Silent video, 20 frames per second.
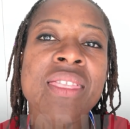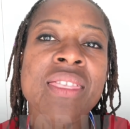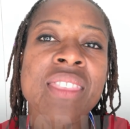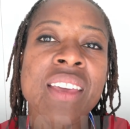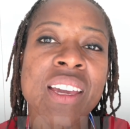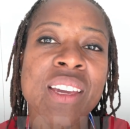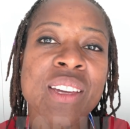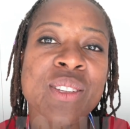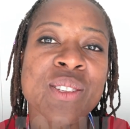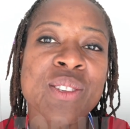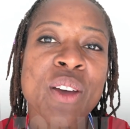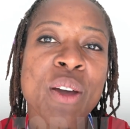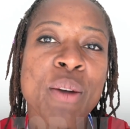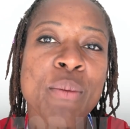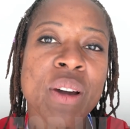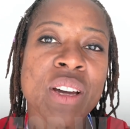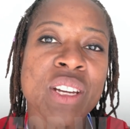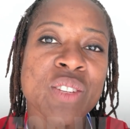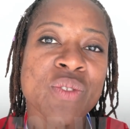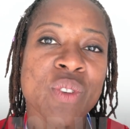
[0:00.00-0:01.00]
Thank you so
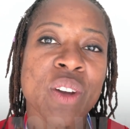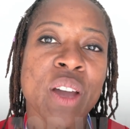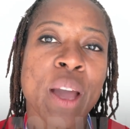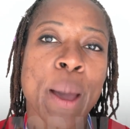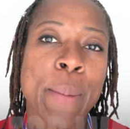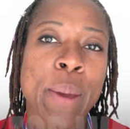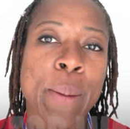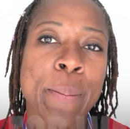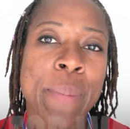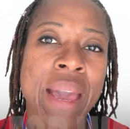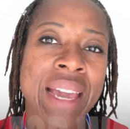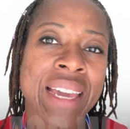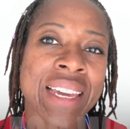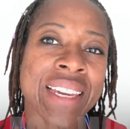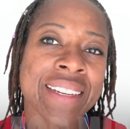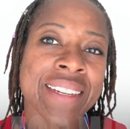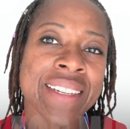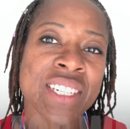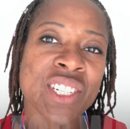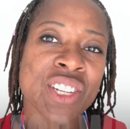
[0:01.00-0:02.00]
much for coming back
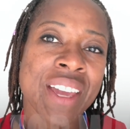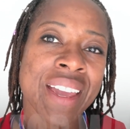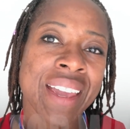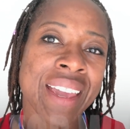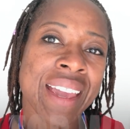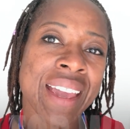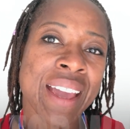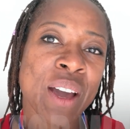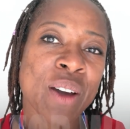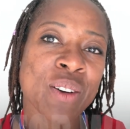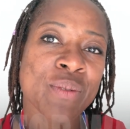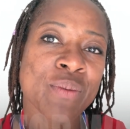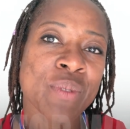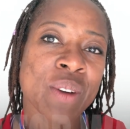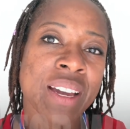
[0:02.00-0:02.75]
and checking out